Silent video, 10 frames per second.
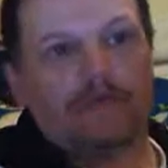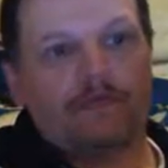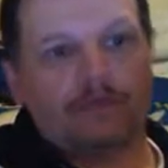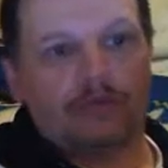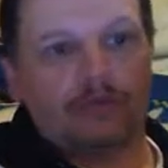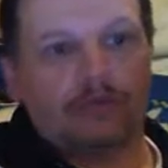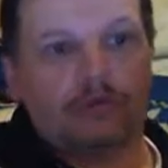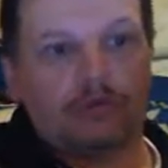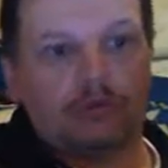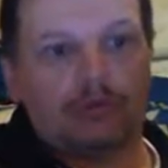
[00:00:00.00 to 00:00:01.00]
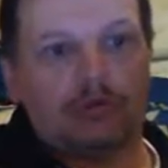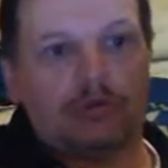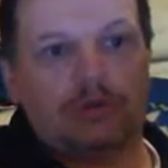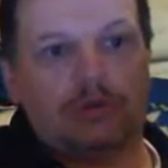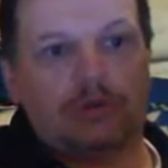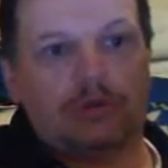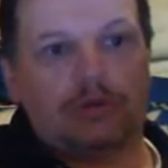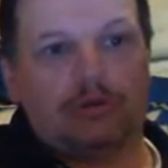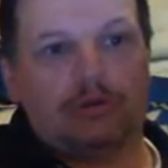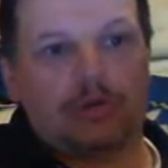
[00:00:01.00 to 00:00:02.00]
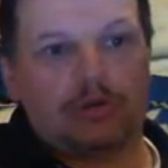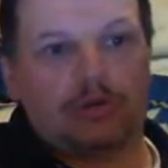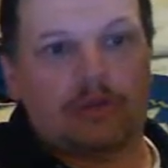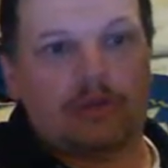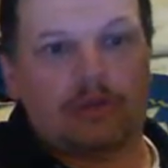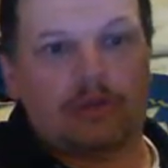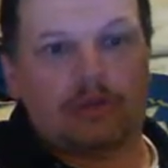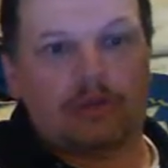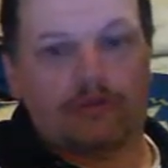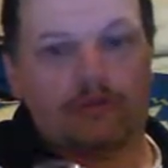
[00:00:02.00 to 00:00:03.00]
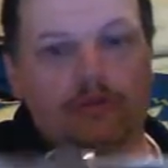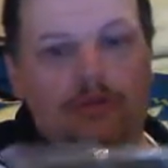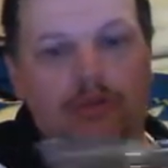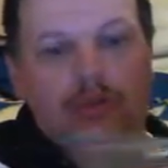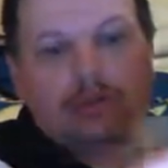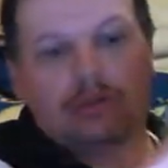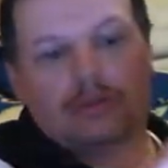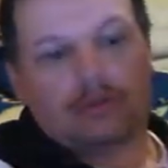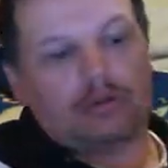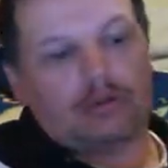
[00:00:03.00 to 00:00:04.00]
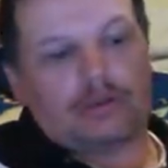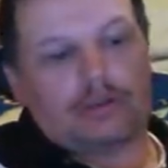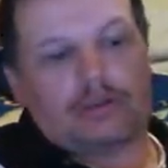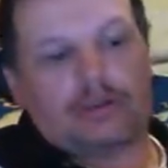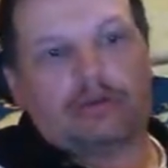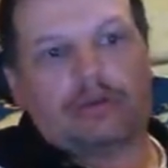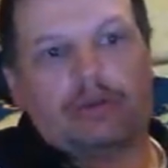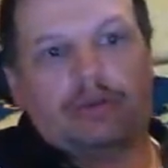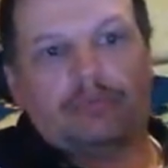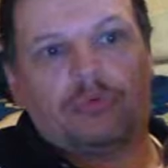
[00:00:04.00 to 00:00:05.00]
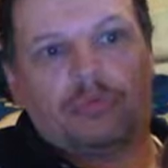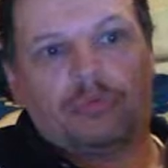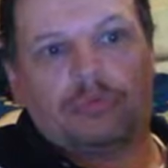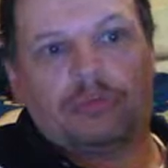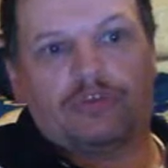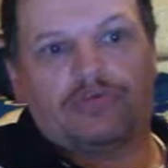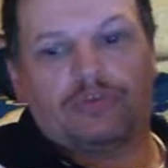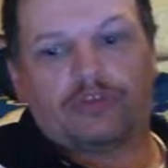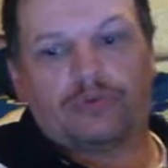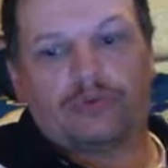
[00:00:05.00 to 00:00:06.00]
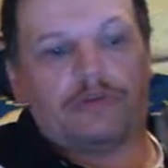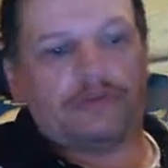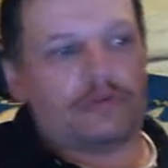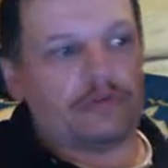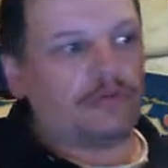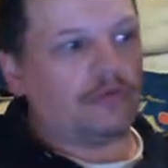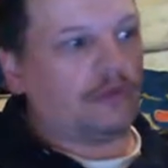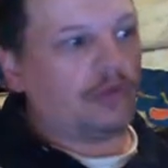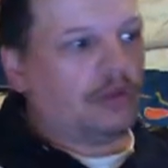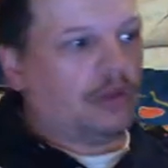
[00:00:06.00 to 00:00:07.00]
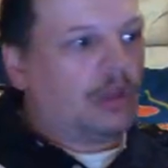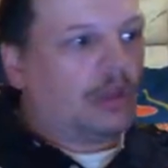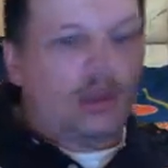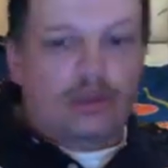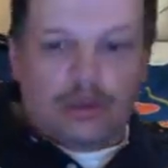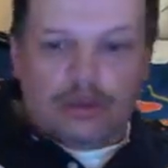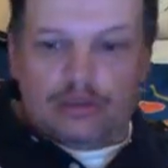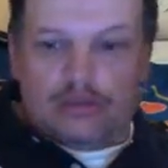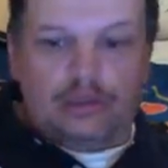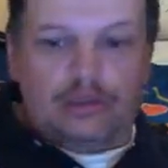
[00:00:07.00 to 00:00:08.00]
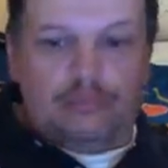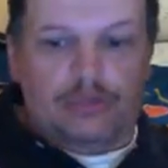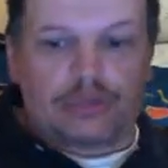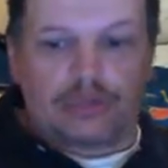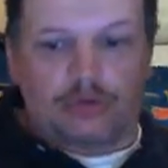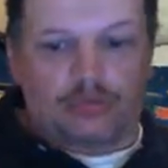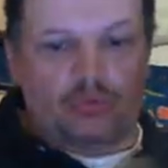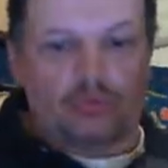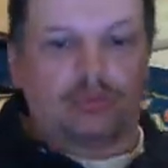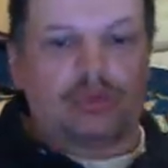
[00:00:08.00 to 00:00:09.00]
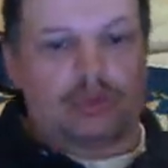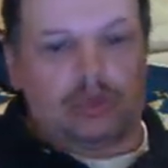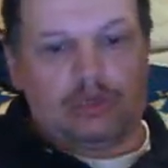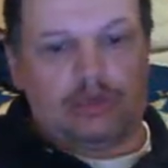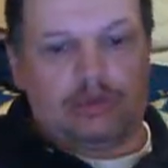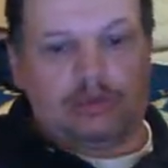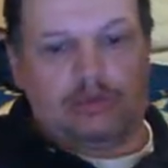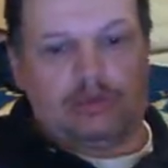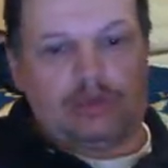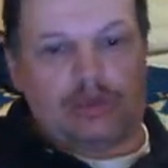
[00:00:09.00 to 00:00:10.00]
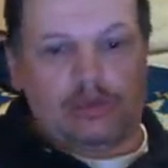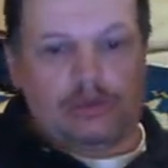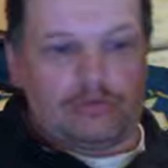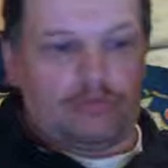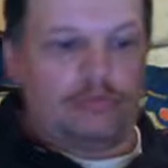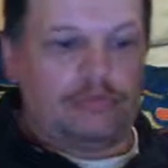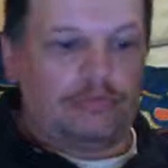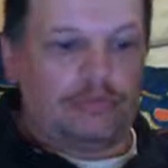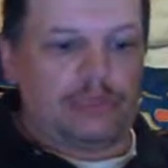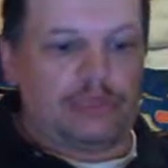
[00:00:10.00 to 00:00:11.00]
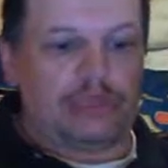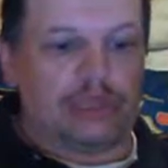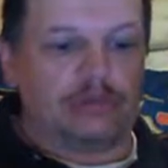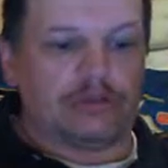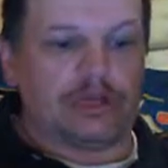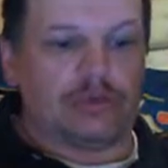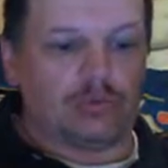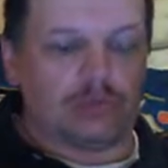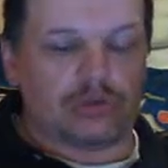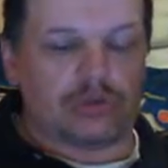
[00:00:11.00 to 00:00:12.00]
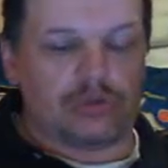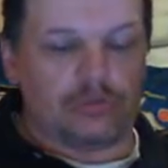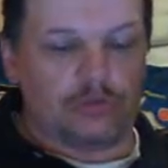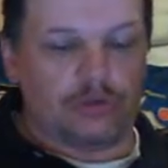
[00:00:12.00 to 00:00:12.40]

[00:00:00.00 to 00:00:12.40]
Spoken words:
for your 35, and at the bottom is for the 25. The mesh I bought today at Sutton Tackle Shop,